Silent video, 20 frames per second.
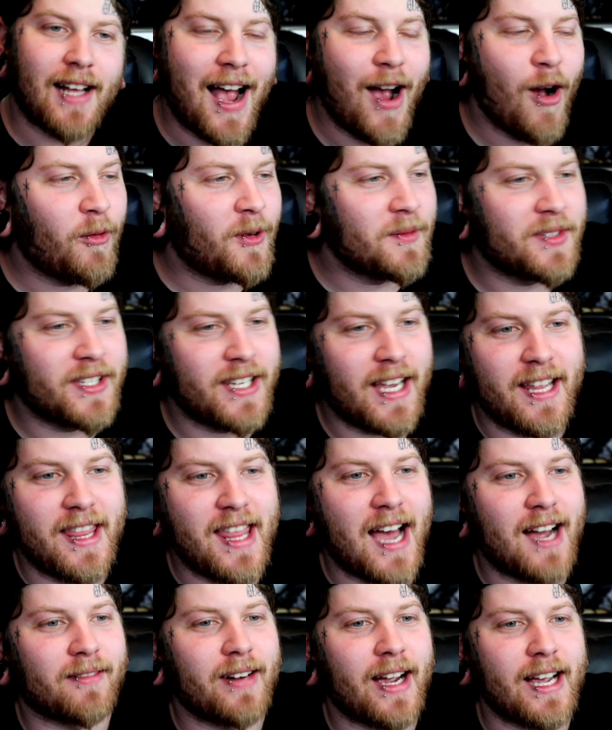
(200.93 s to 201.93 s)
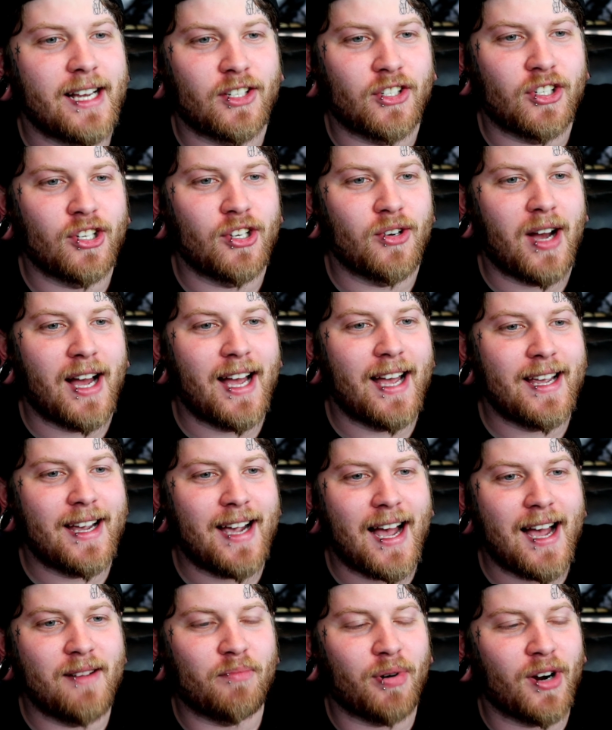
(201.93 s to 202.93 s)
I hope I'm saying that right too.
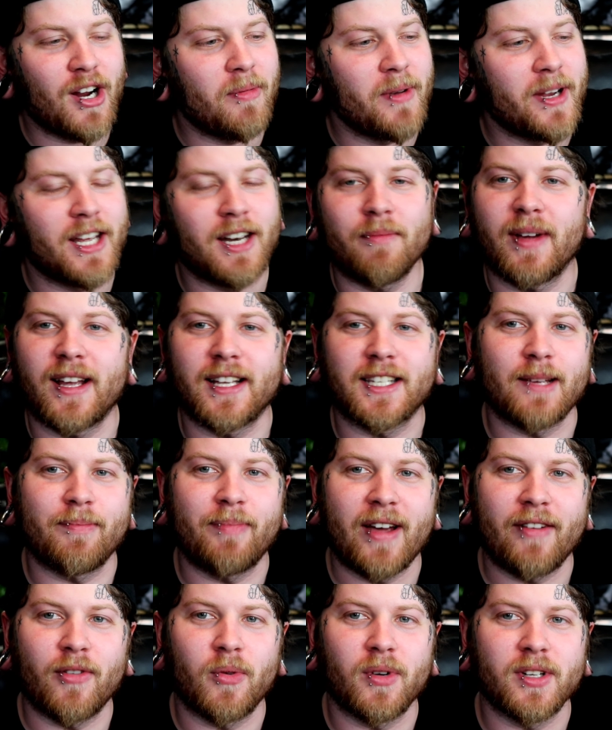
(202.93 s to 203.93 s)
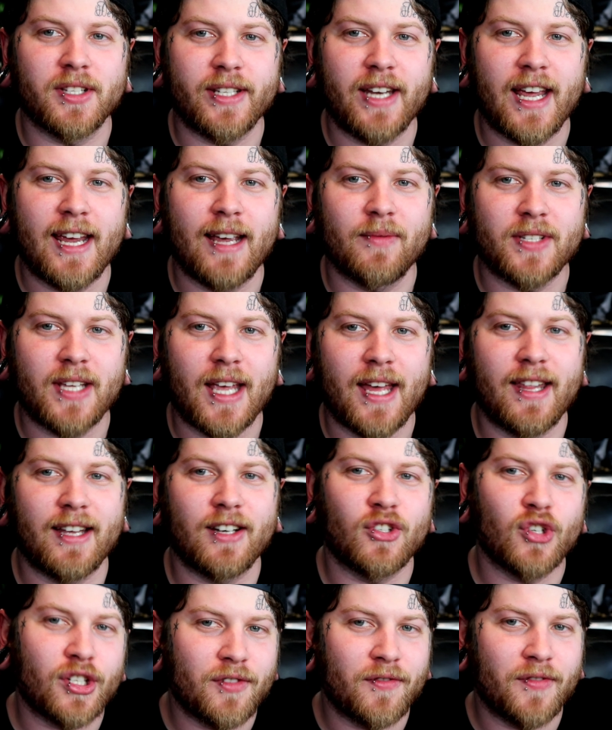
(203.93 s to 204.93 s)
I'm probably gonna mess up everyone's names and
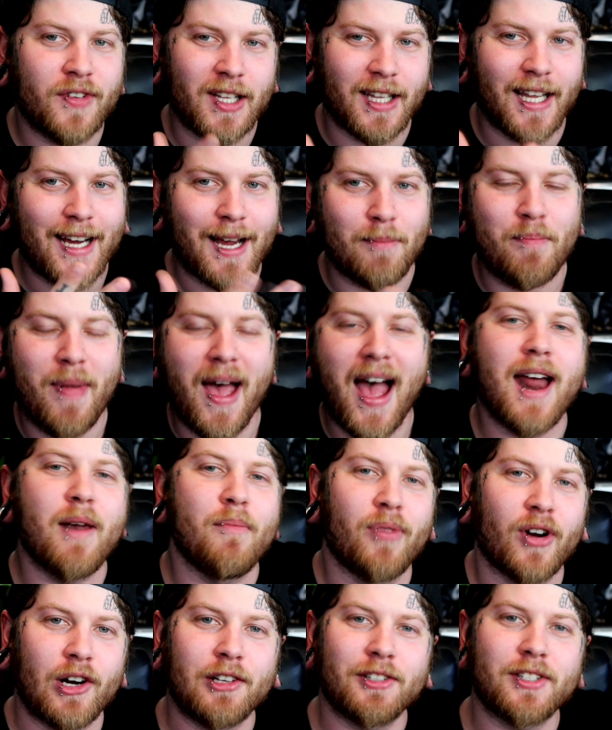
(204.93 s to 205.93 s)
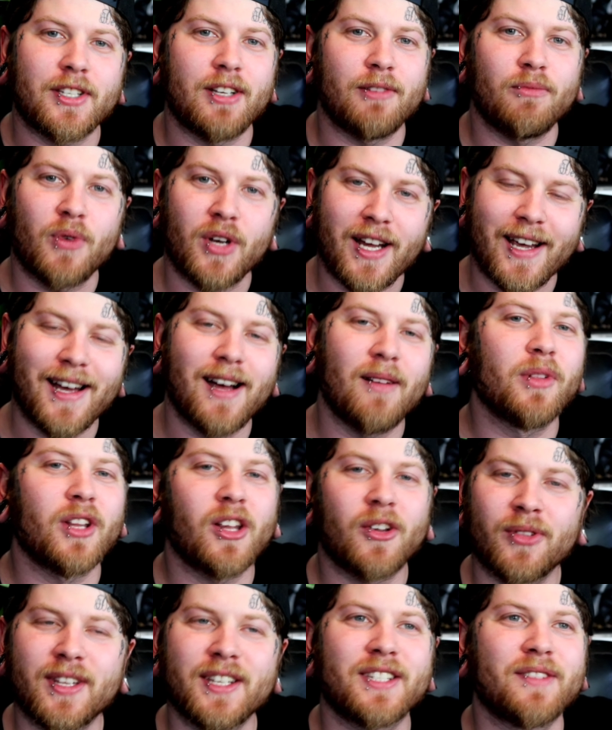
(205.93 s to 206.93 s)
then just feel like a bad person when I
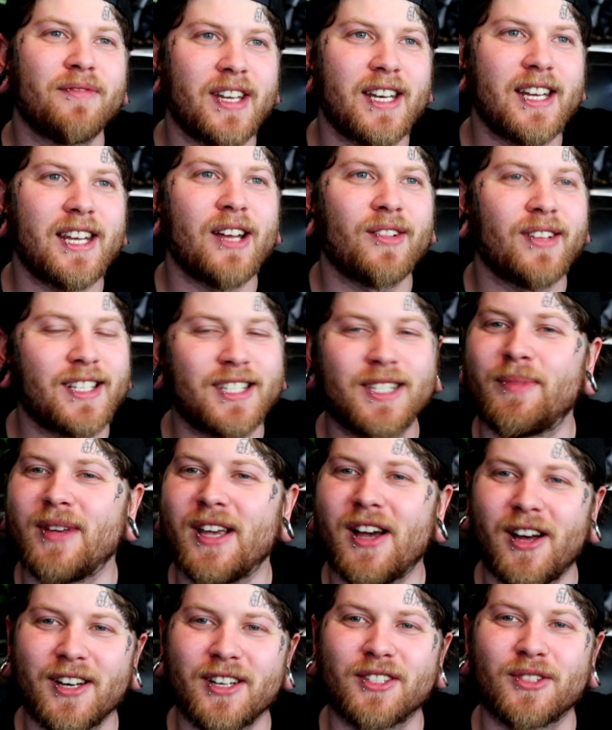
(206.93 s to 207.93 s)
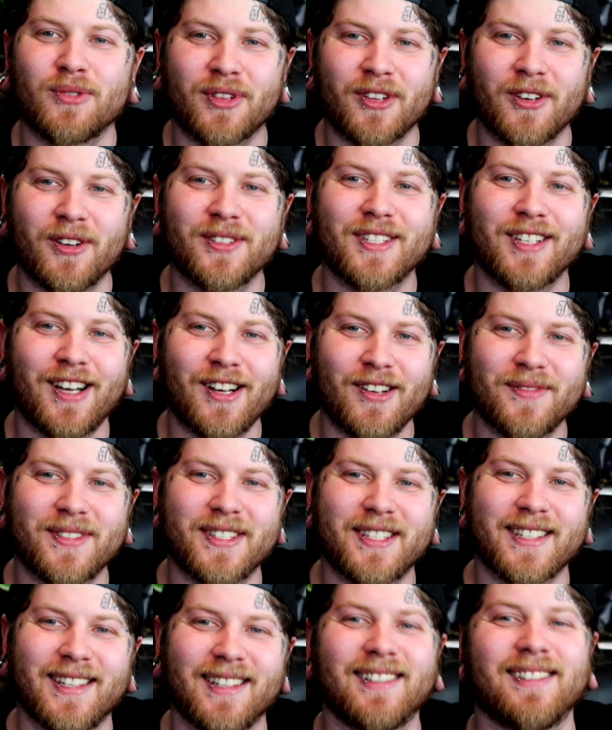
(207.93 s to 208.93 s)
upload this video. Let's be honest with
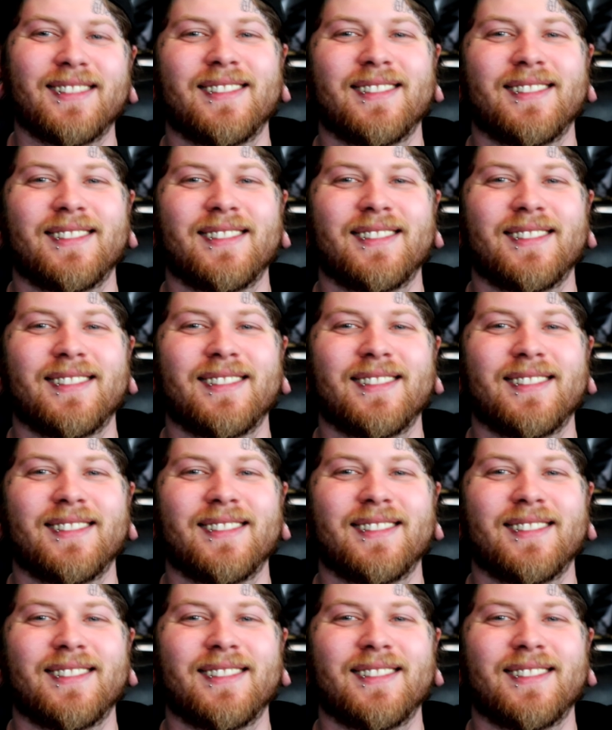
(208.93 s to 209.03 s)
ourselves.